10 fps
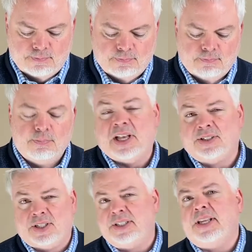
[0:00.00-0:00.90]
Because the
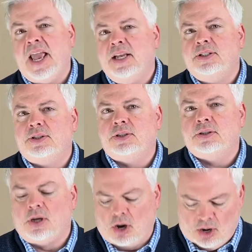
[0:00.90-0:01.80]
saints
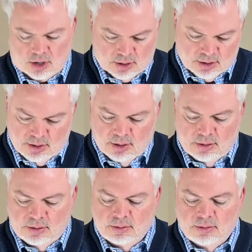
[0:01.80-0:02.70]
are,
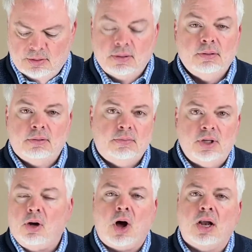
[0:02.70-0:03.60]

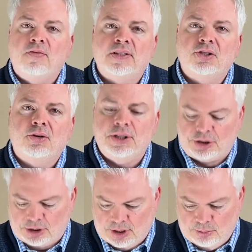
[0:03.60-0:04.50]
all of us
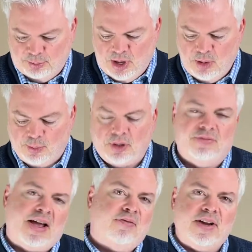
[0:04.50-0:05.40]
Christian people of
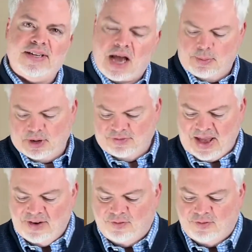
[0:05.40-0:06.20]
every time and of every